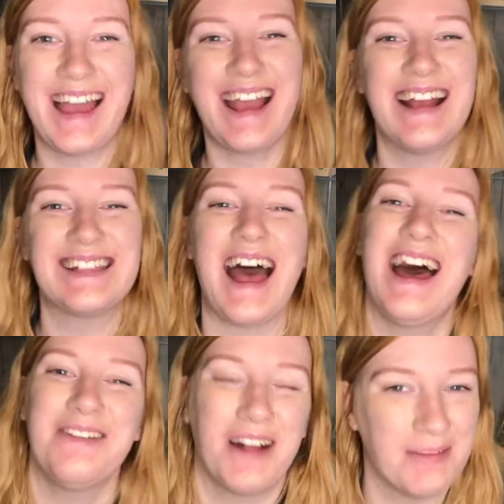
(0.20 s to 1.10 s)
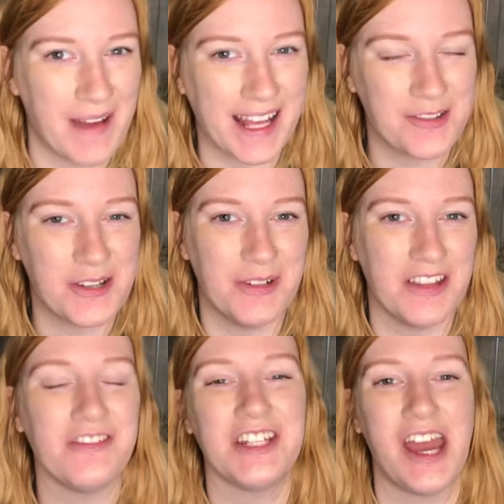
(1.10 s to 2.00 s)
Hi guys and welcome back to
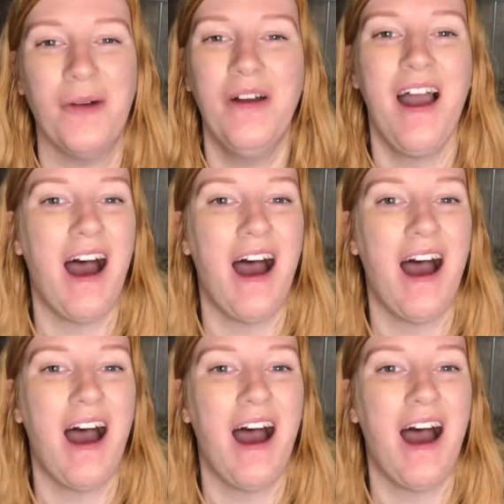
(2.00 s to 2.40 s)
another video.